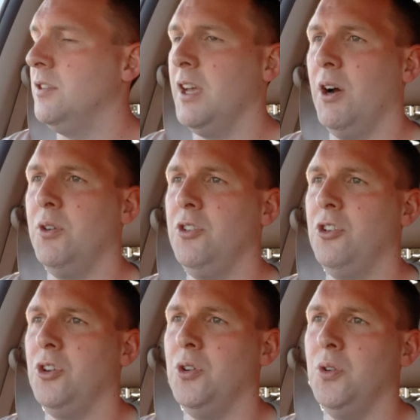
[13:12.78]
It
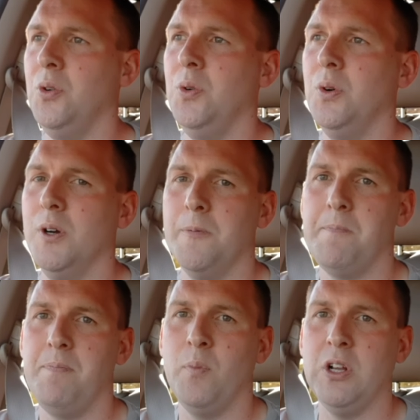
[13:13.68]
tells you
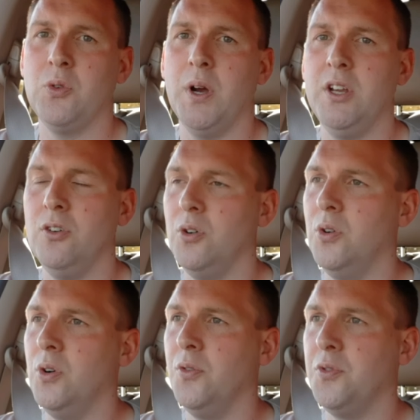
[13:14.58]
which way
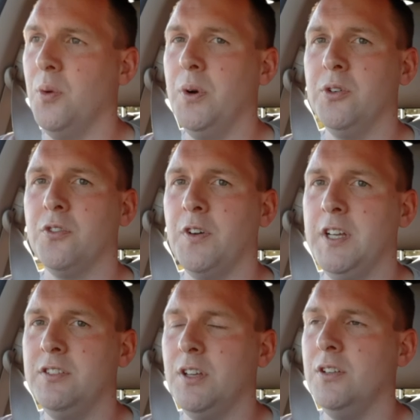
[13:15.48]
your front wheels are
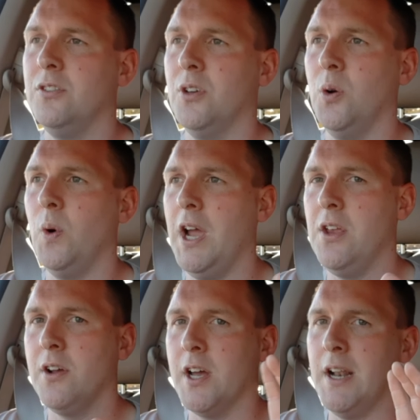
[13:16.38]
facing, so where
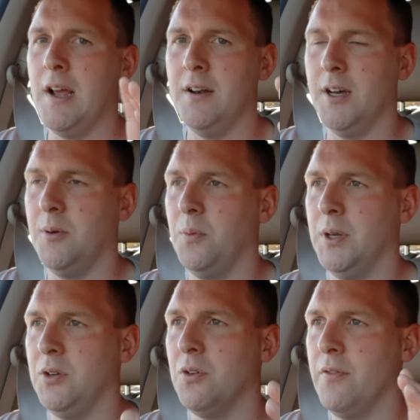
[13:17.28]
you're going to end up
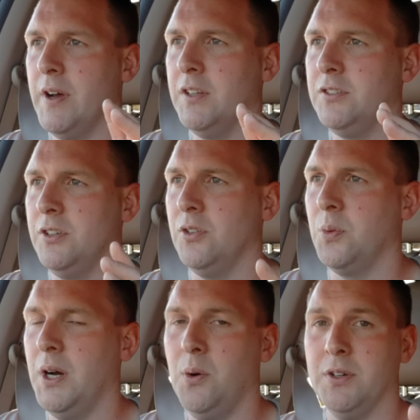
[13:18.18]
when you're reversing
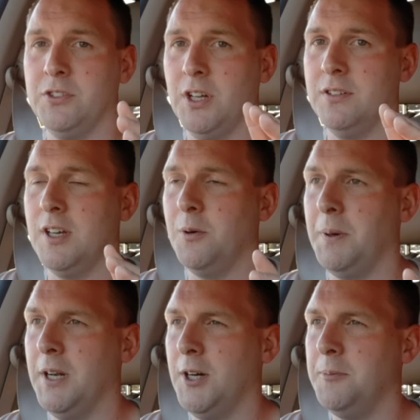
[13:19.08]
as well, which does help
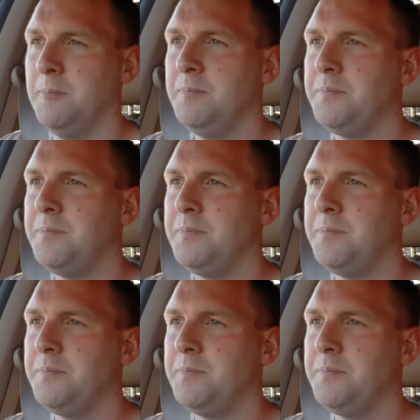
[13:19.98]
a lot.